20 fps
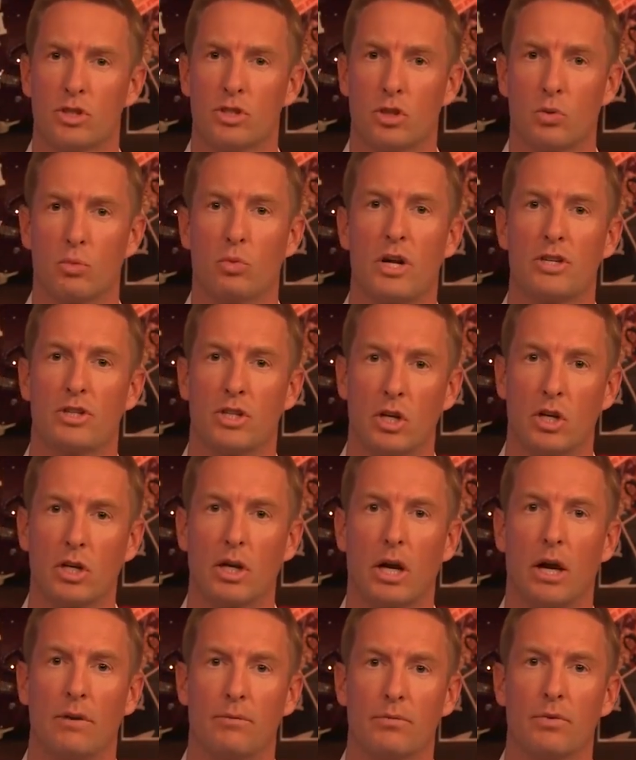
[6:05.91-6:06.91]
What's the rest of
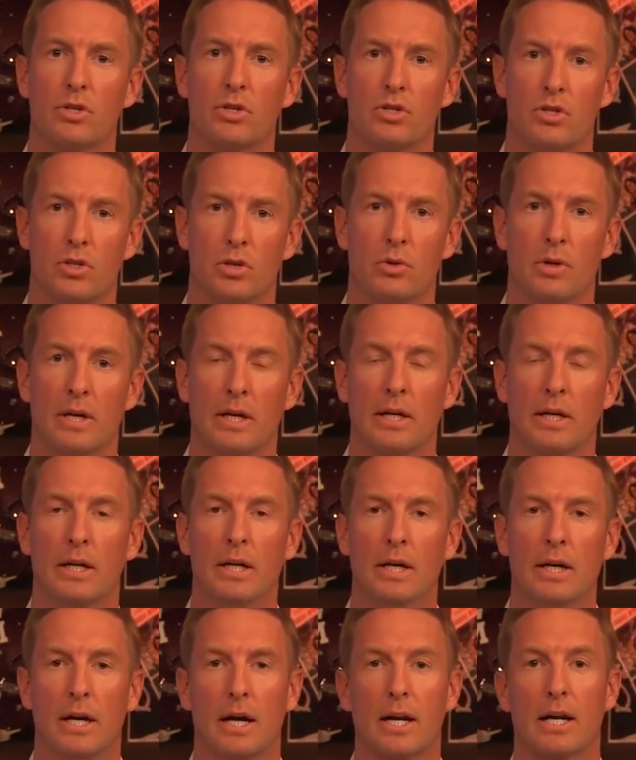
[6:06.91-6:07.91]
your conference
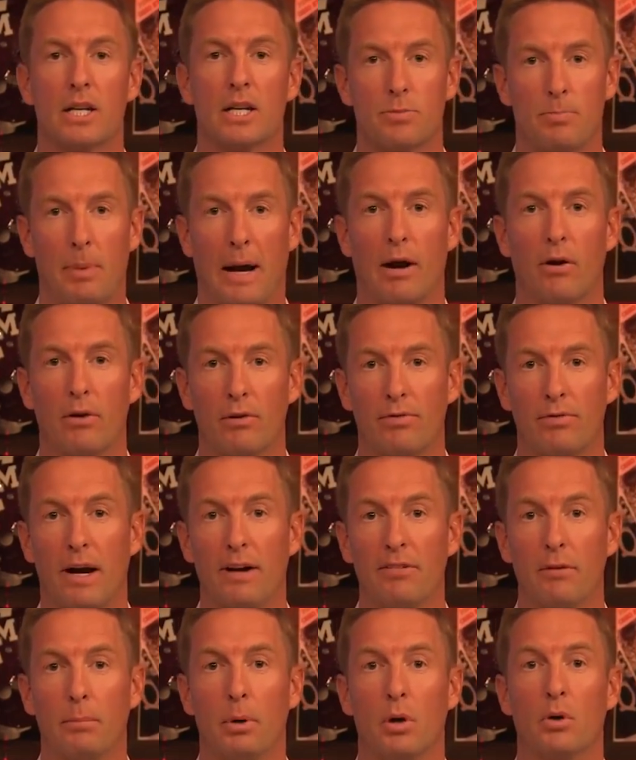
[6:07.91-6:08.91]
doing against Power
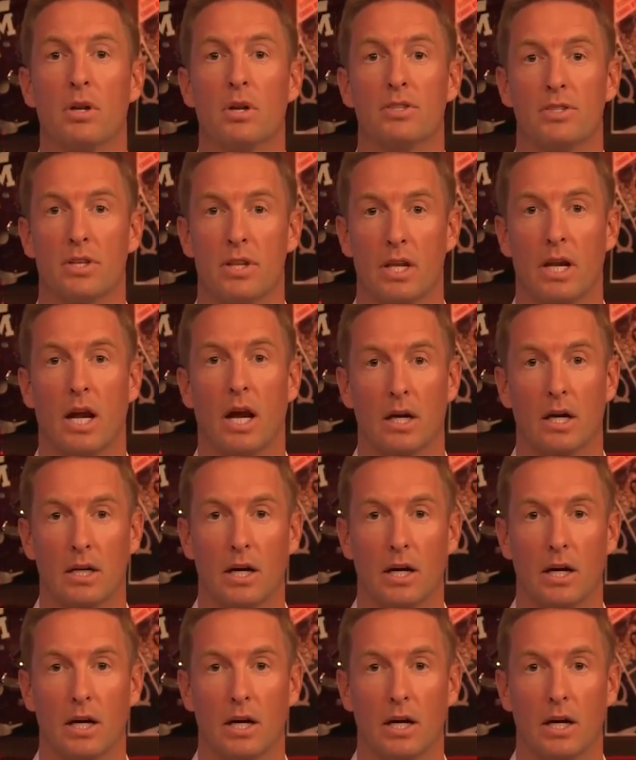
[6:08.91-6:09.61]
5 opponents in the